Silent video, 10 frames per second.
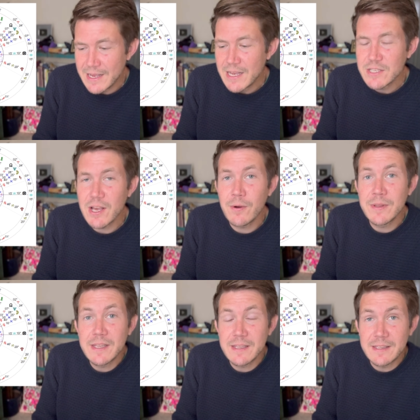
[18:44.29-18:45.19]
So
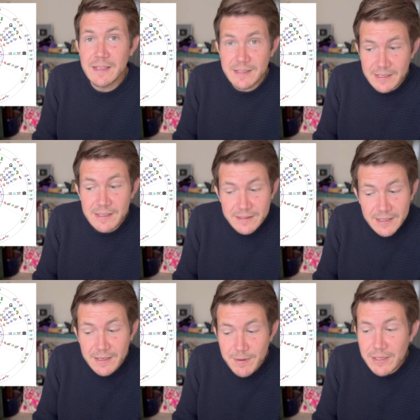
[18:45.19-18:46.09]
the, the, the thing
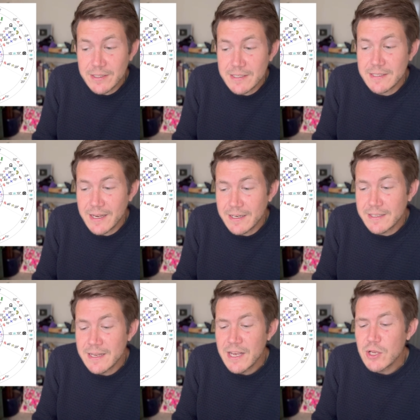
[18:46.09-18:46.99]
about this then
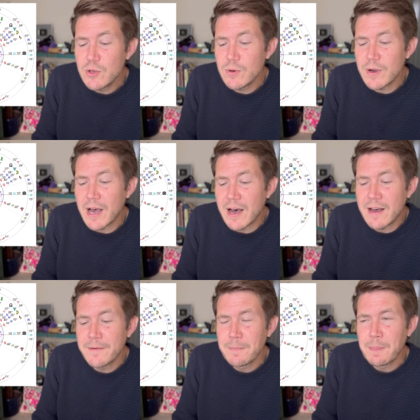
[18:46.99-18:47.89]
is you
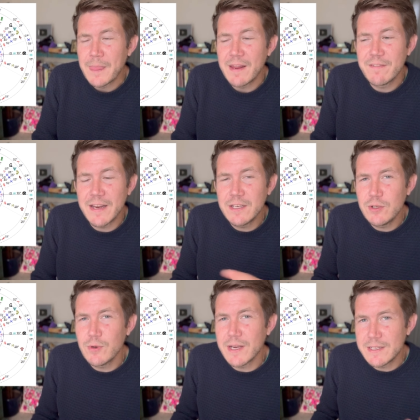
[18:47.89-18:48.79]
are, if any
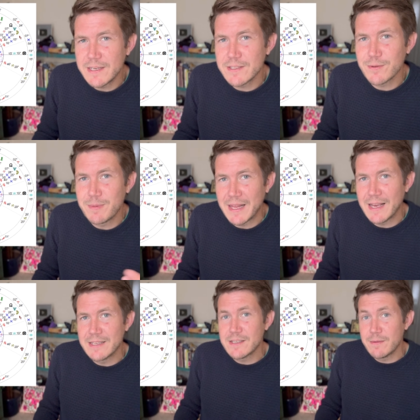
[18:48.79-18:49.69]
new ideas or
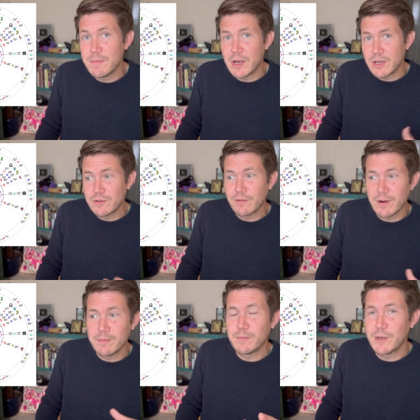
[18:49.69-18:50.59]
plans emerge
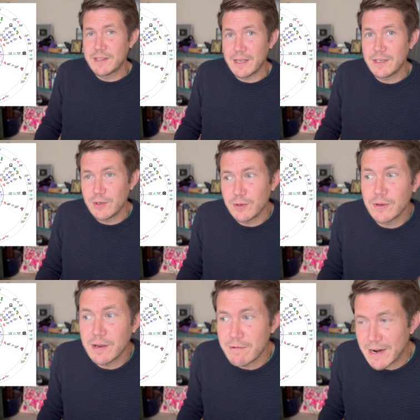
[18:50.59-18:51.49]
from within you
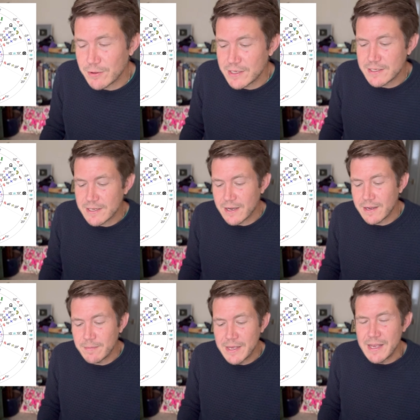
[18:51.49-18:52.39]
around this
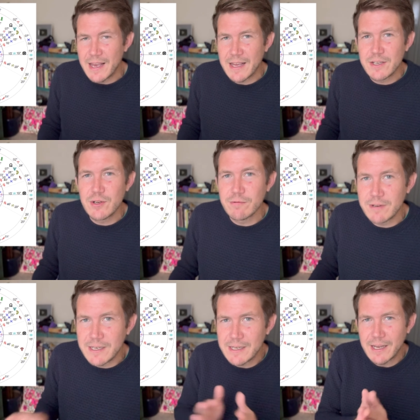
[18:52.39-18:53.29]
time and you're
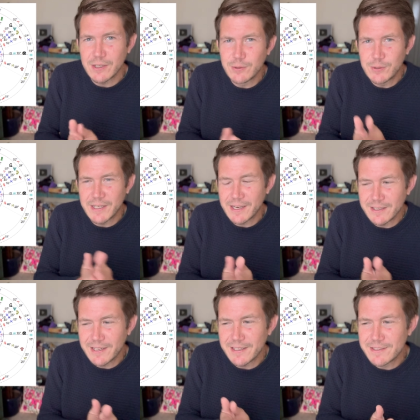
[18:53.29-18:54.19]
really like, oh, I can't
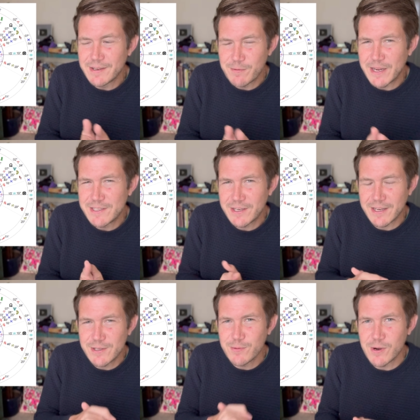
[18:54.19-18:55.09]
get away way to get
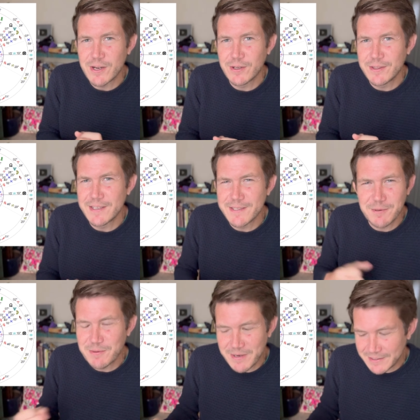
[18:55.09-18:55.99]
to work on this, I'm
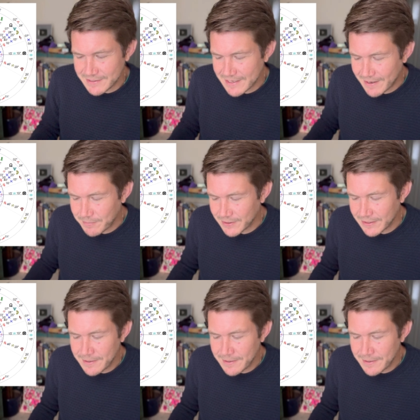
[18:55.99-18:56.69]
going to make this happen.